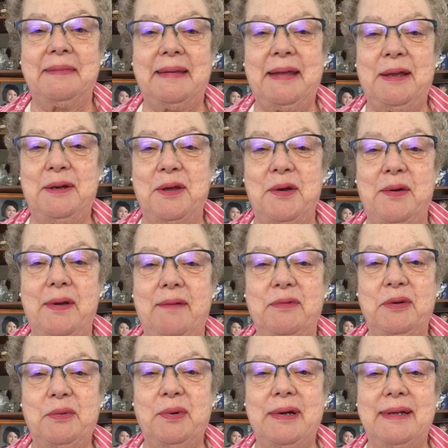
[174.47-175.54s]
Hello,
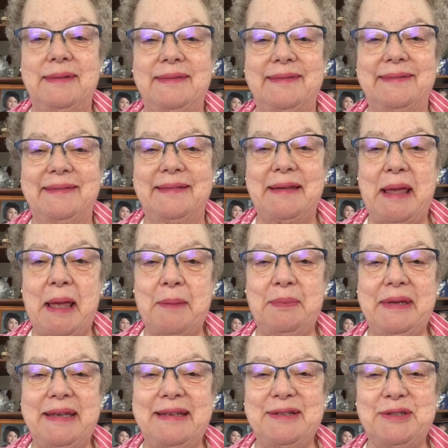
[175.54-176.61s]
everyone. Happy
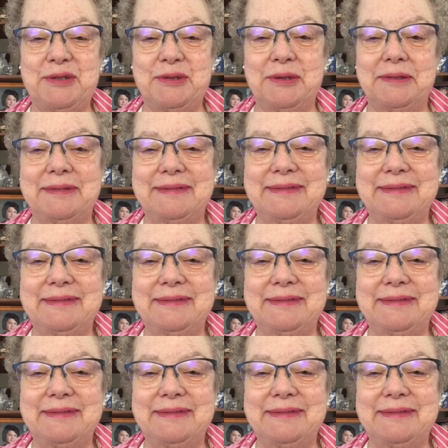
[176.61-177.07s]
Easter.